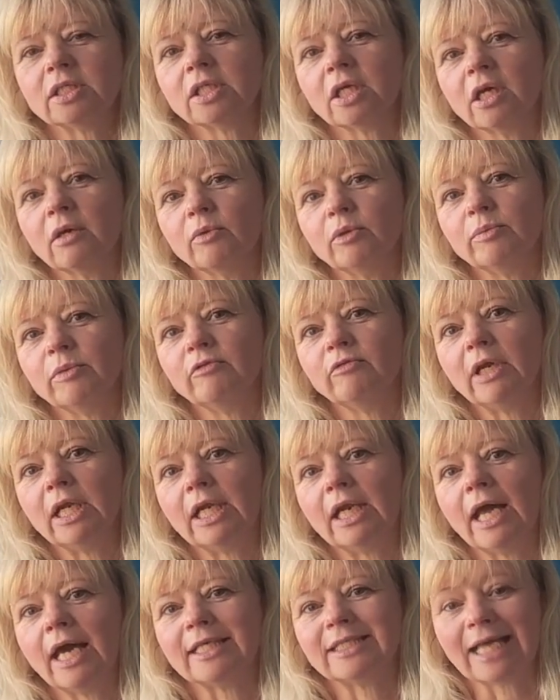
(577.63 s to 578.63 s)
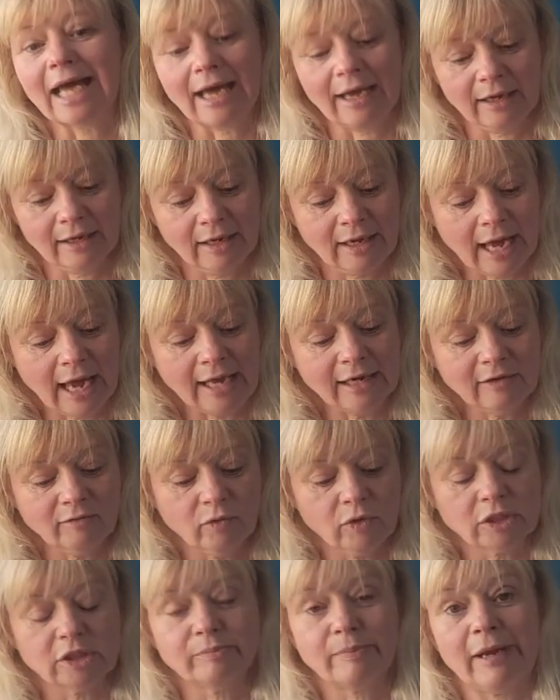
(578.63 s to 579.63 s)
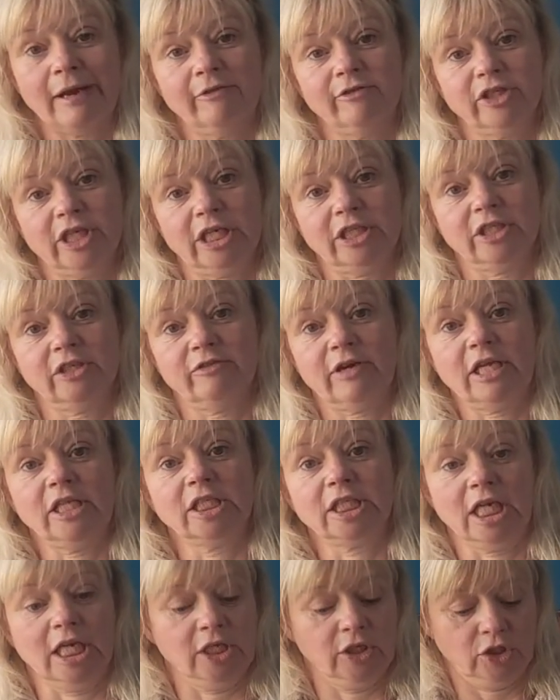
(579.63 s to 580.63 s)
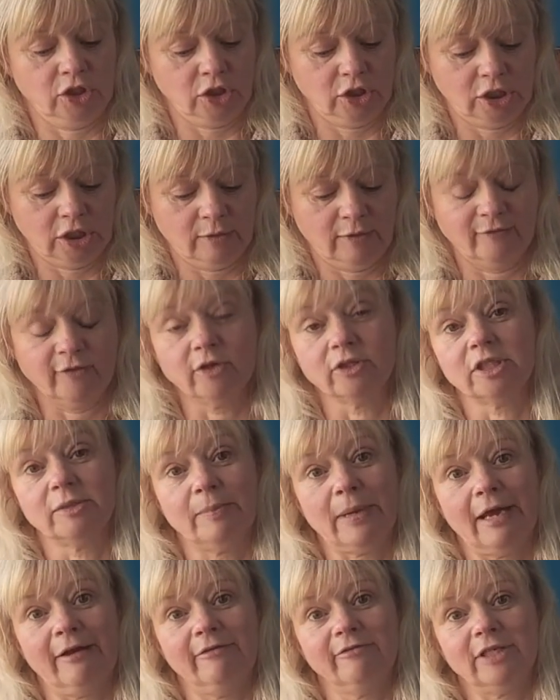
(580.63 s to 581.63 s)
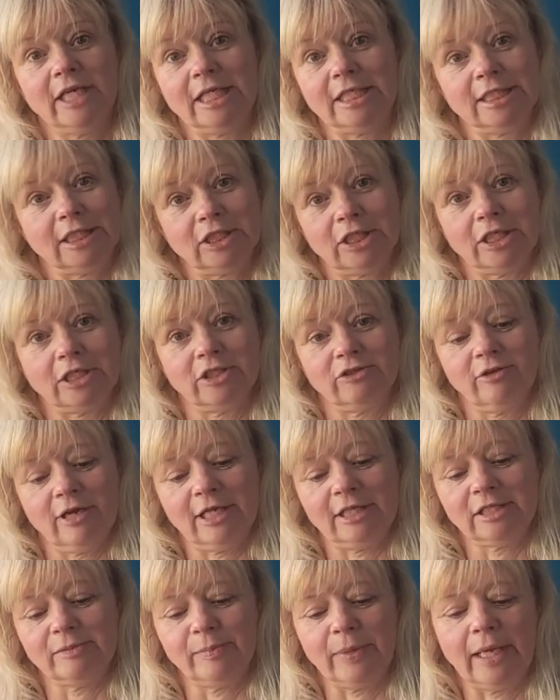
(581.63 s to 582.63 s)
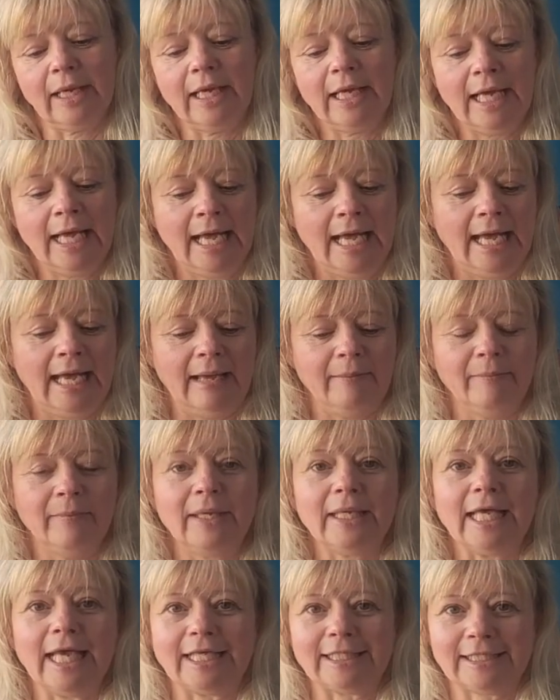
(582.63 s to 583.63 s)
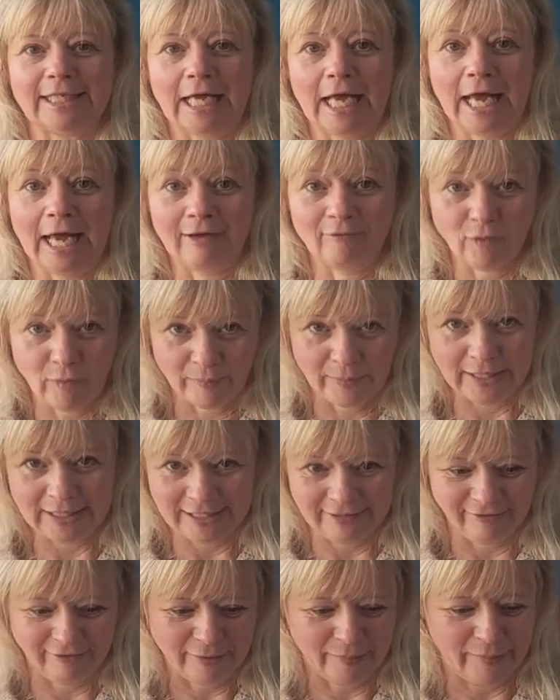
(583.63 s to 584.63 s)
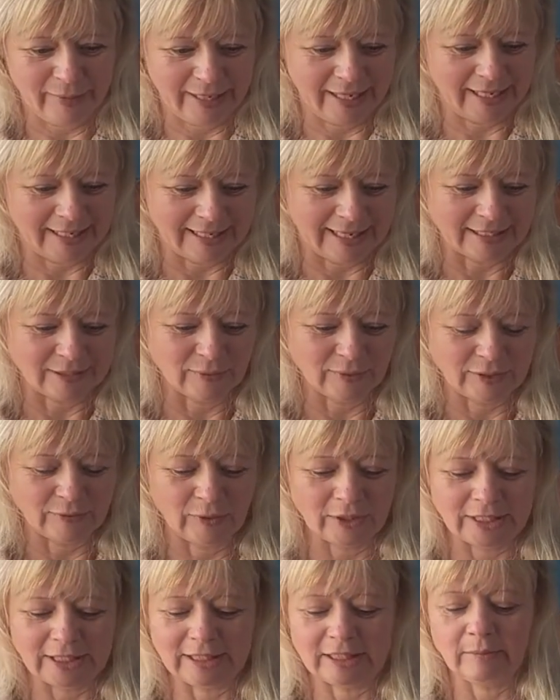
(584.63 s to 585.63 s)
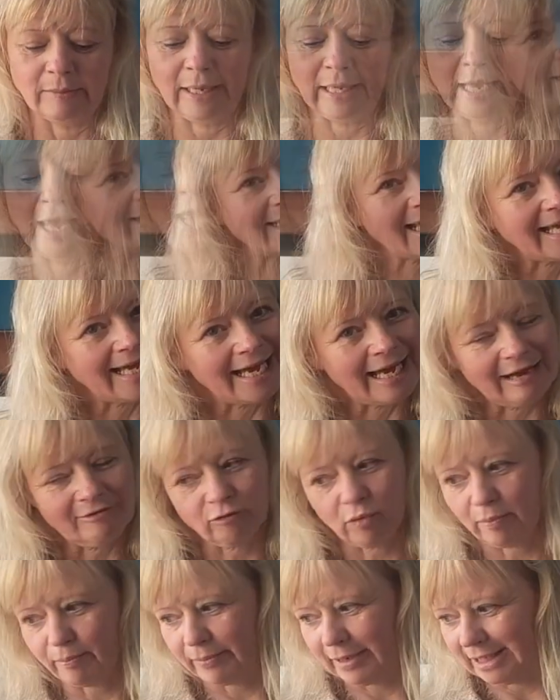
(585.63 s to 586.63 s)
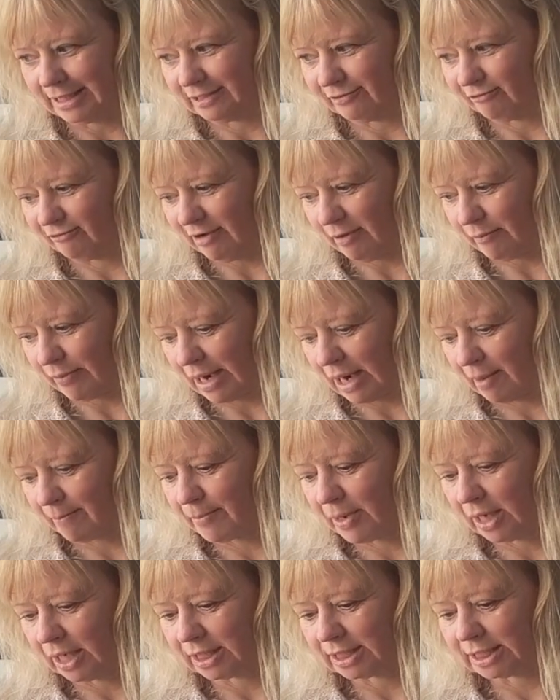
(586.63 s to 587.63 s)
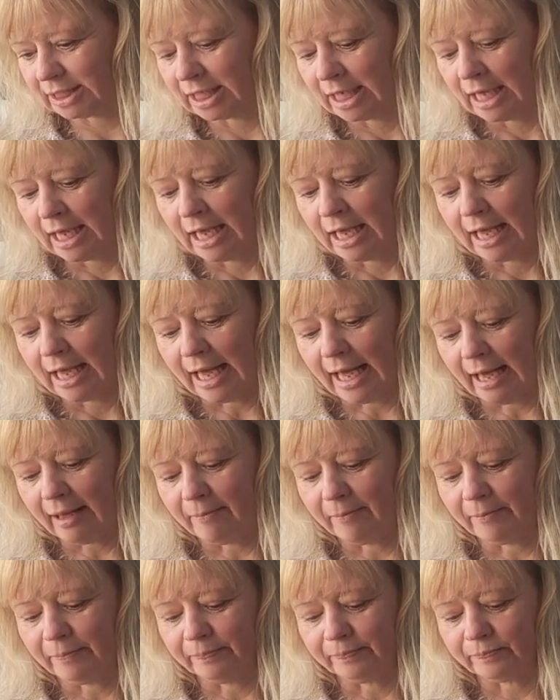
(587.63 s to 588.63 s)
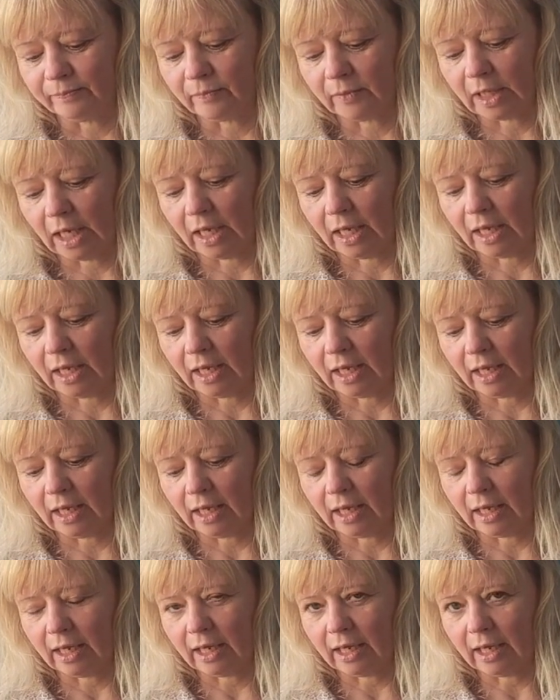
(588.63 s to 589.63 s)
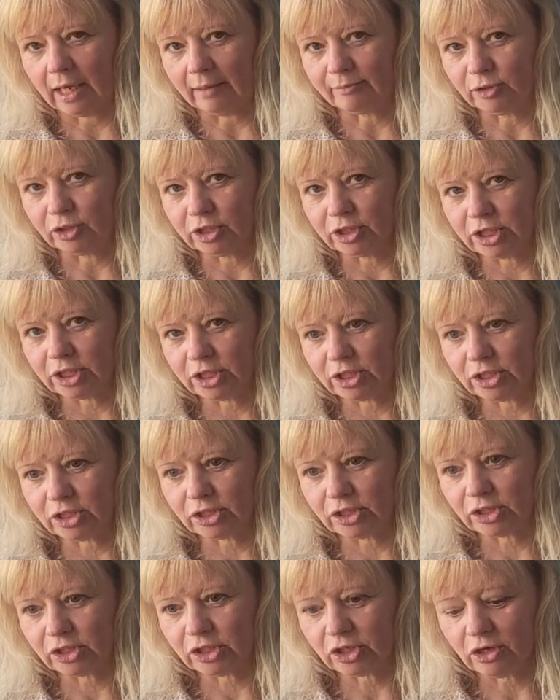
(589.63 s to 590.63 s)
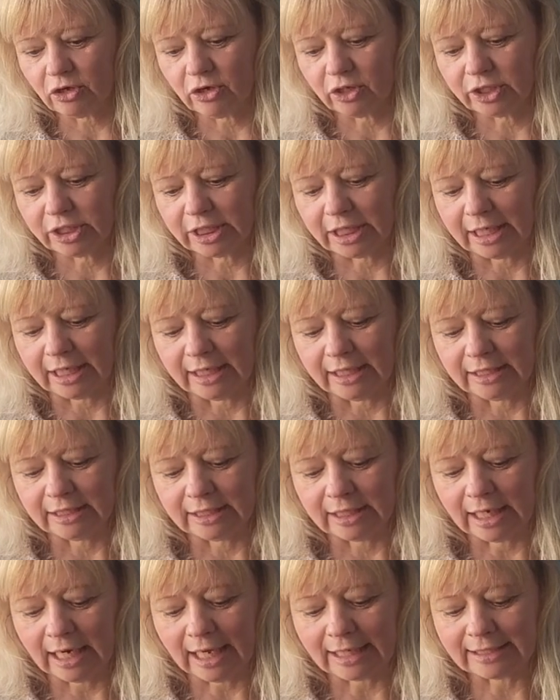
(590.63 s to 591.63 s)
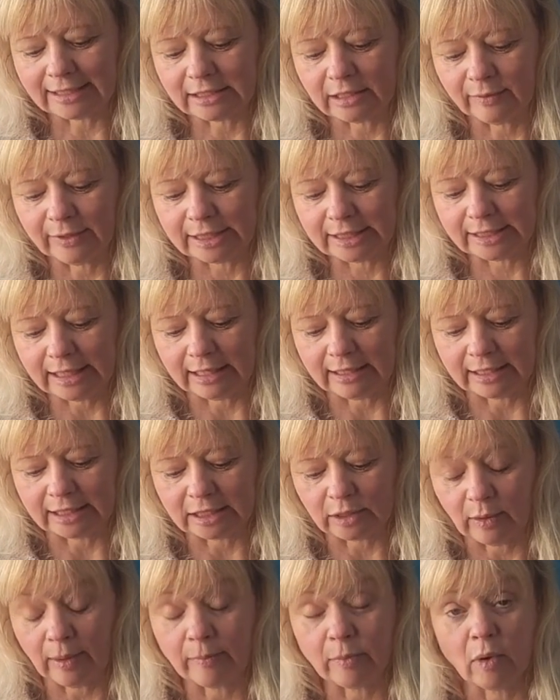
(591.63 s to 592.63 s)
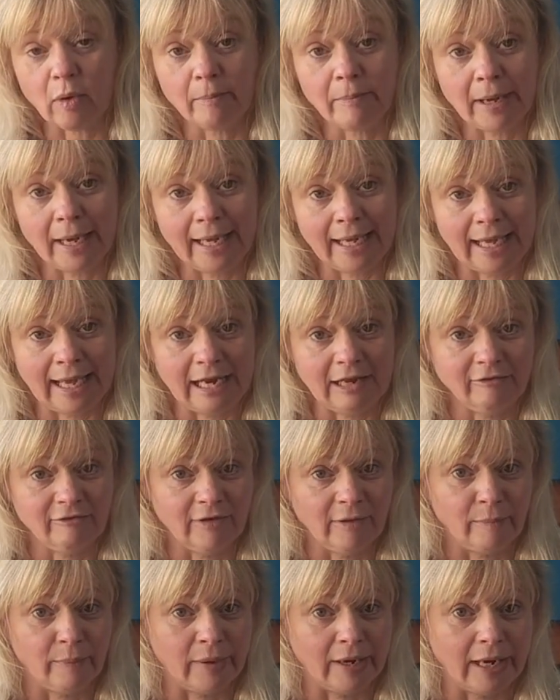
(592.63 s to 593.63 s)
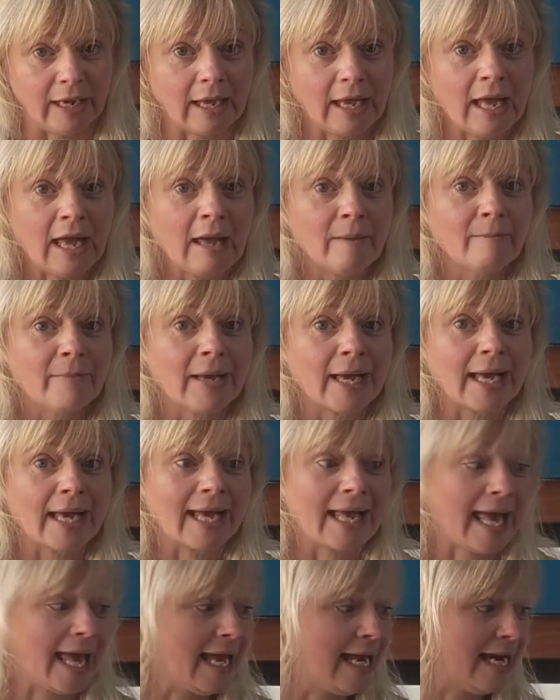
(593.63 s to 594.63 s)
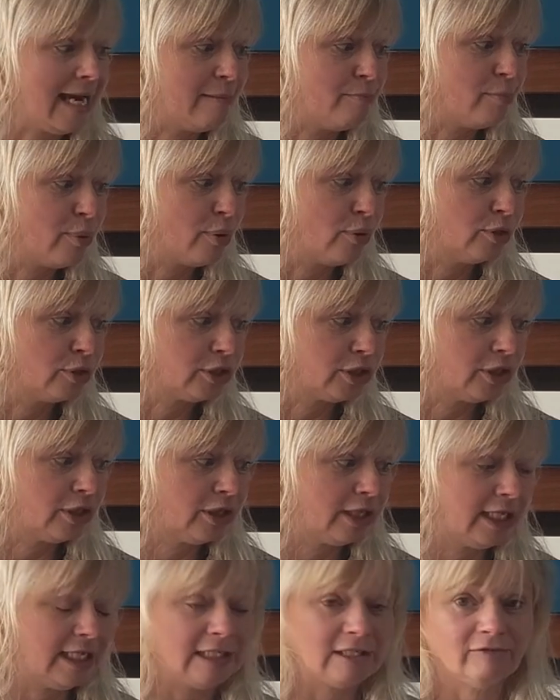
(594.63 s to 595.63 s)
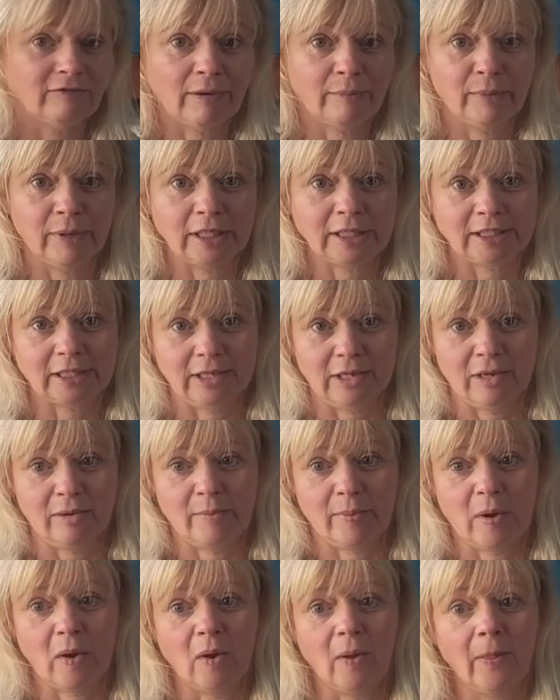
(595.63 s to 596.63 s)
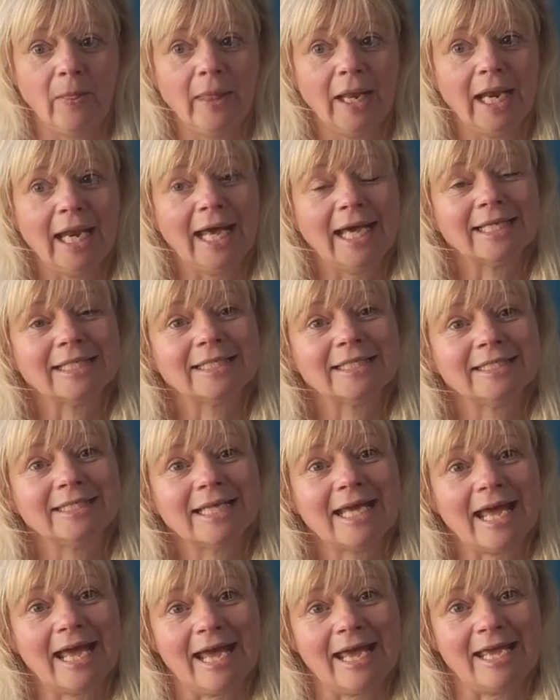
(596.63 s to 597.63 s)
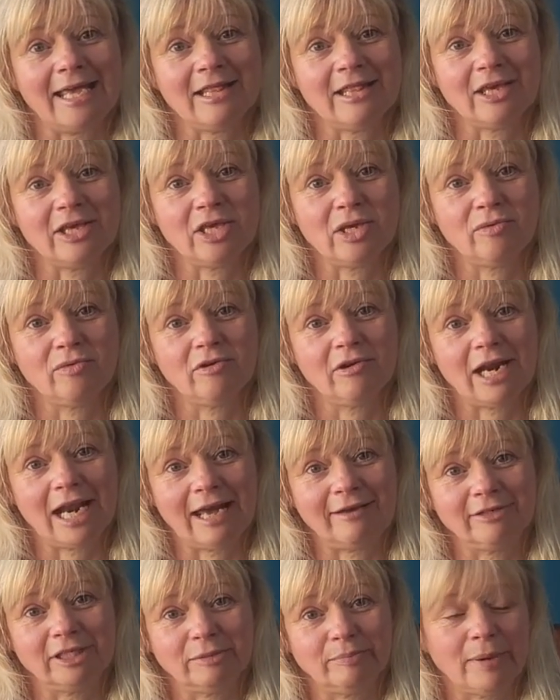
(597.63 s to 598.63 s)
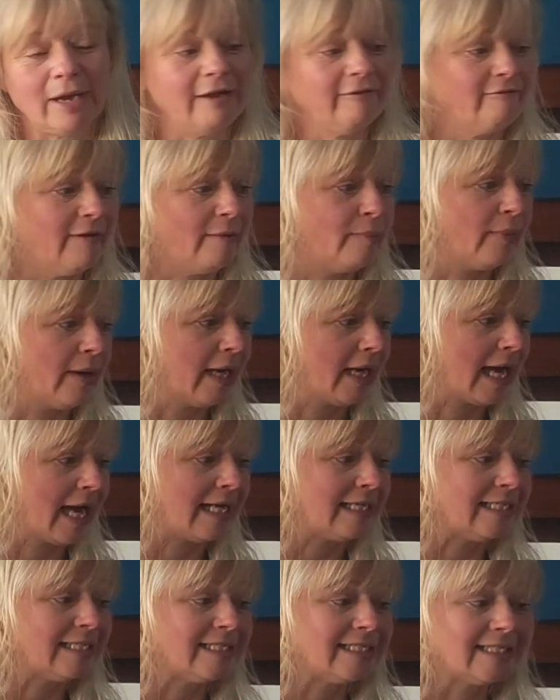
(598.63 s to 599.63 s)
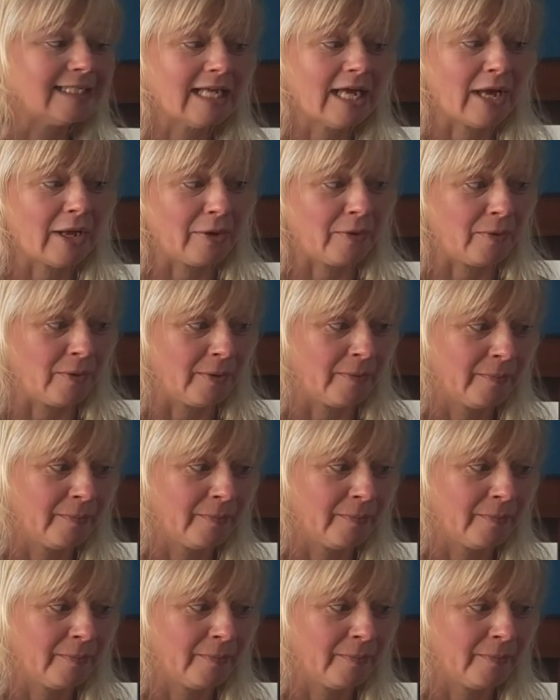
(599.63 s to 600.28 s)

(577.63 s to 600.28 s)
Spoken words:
A skirt would be really nice. I kind of want a pair of chanterelles in it, just so I've got a pair of daisy chanterelles. But yes, I have one piece of fabric, and that was what it to be. I say I have one piece of fabric, but I'm just started the last Sewist Standing, so I'm not buying any fabric. But Kayleigh put these fabrics up on the last day that you were allowed to buy fabric and sew.